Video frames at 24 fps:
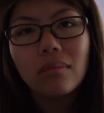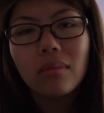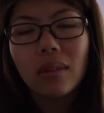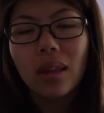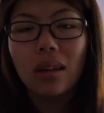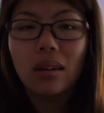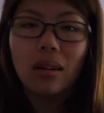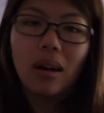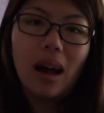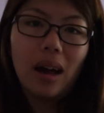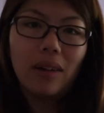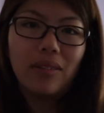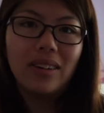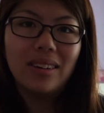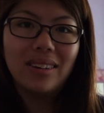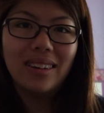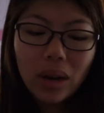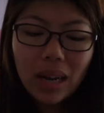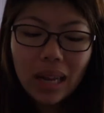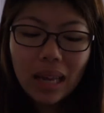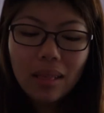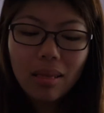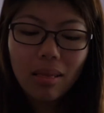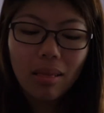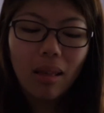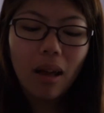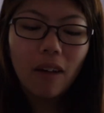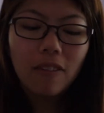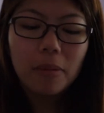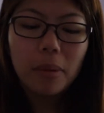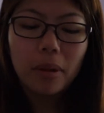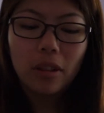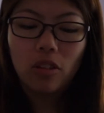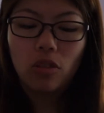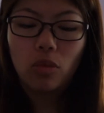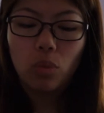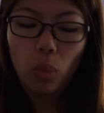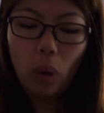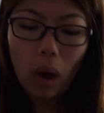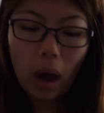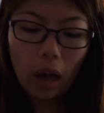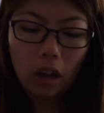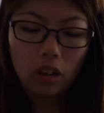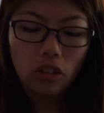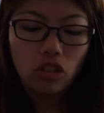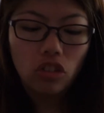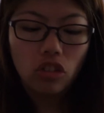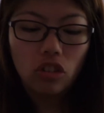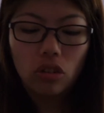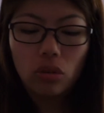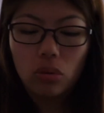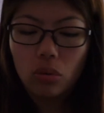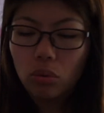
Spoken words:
and I'll have it. What I love about this watch,